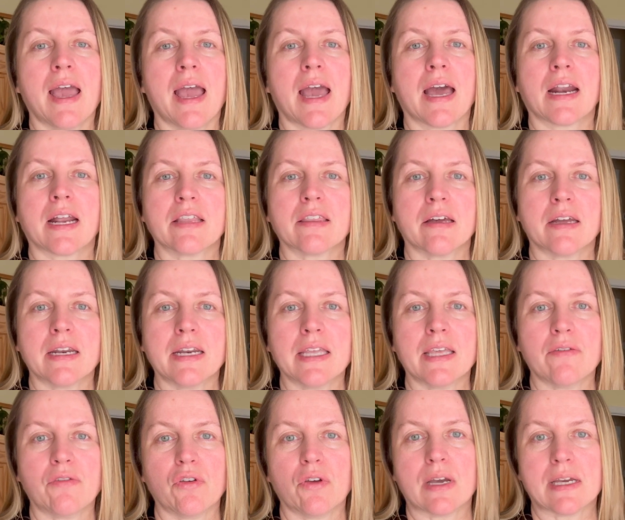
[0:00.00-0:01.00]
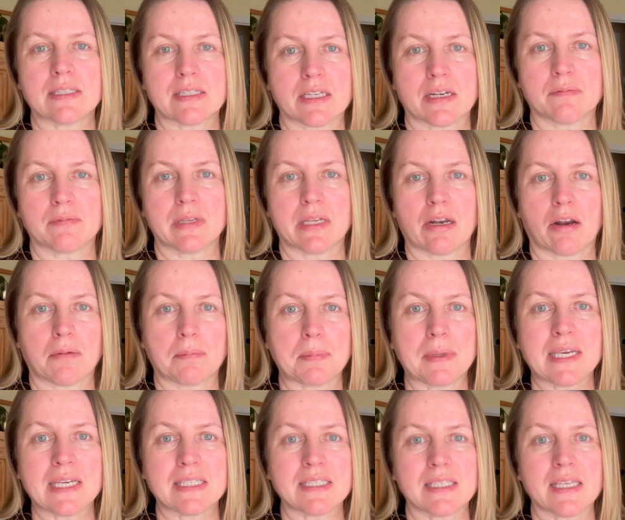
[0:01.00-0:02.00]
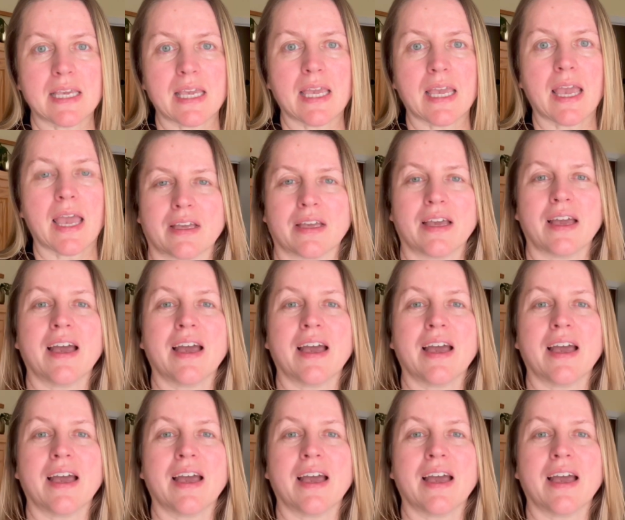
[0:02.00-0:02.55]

and I thought I'd give you guys an update on Pixie.